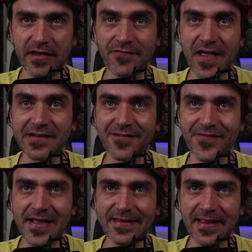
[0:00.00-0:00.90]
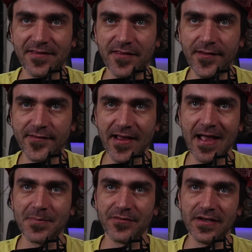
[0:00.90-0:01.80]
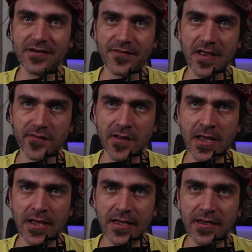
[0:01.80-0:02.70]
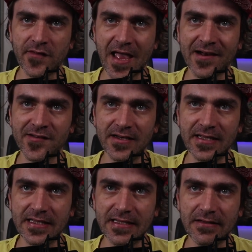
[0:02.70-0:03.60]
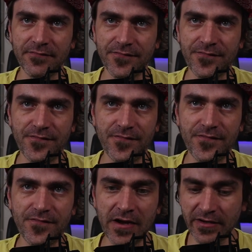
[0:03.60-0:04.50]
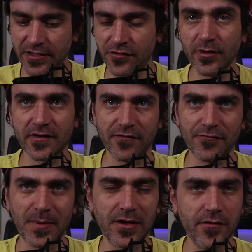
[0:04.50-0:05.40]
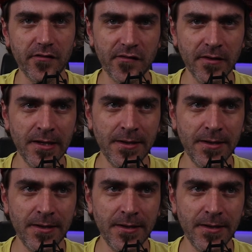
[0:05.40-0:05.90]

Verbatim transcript: In fact, I find that this type of interface is actually very intuitive because,